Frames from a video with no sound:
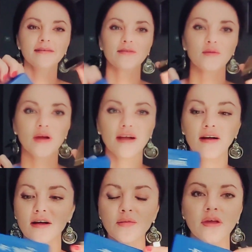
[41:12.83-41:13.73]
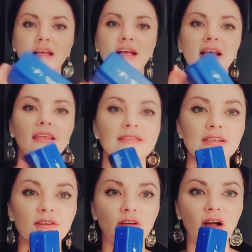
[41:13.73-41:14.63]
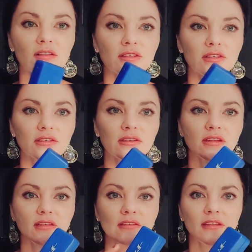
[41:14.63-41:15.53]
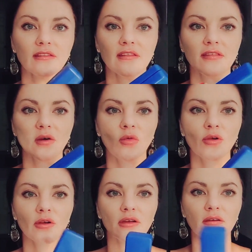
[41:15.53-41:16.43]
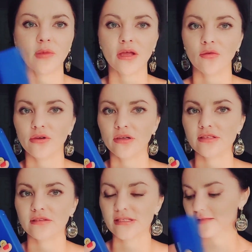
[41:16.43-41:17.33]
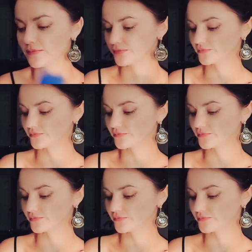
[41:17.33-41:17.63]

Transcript: from my harp. Indigo color. The, the, the aura, my aura is this.